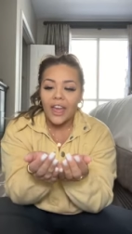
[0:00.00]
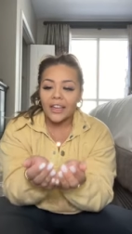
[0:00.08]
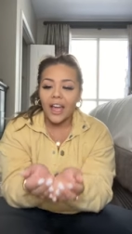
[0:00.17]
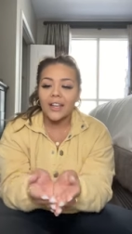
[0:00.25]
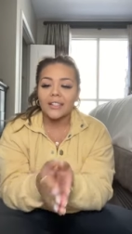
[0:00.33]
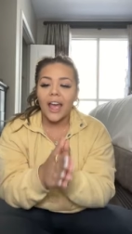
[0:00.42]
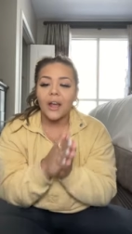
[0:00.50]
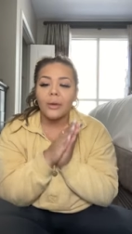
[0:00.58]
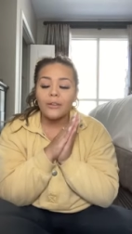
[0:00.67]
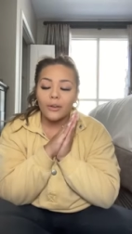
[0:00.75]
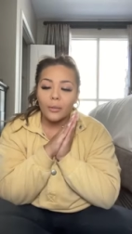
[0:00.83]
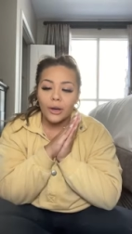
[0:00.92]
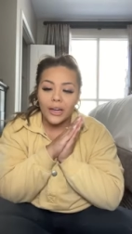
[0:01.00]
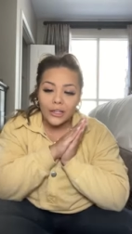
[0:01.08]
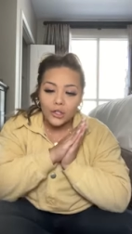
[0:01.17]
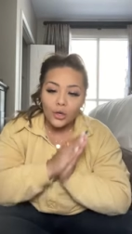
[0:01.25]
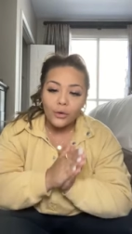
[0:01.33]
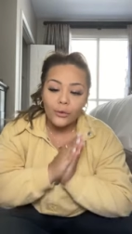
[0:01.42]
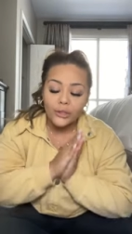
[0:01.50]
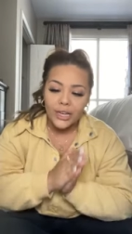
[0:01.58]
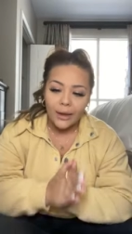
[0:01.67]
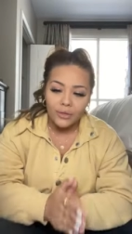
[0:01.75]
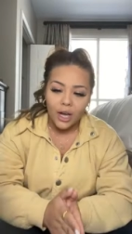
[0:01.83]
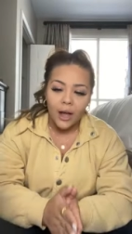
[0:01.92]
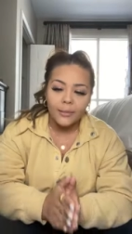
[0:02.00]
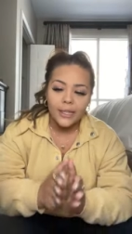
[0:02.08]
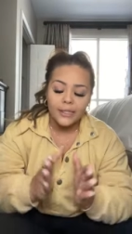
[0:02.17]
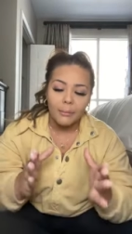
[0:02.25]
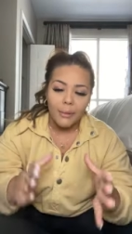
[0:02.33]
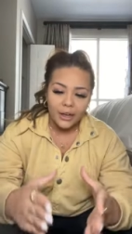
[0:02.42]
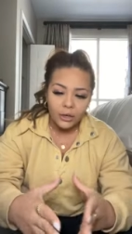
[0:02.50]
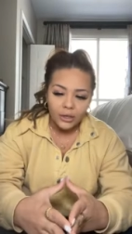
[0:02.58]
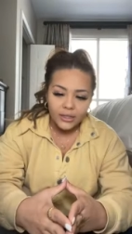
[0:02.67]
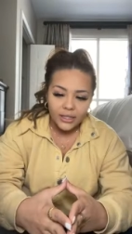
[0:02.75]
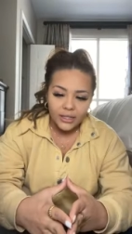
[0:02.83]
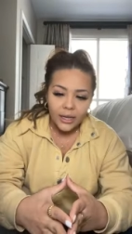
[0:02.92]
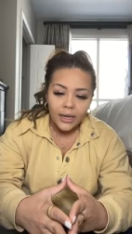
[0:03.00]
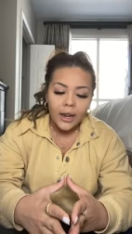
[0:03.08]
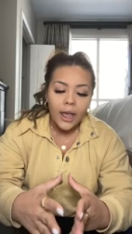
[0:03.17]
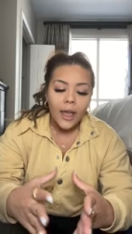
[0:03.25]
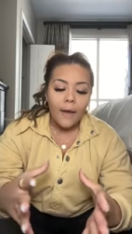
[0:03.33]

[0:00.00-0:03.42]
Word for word: Guys, I went from working two full time jobs as a medical assistant,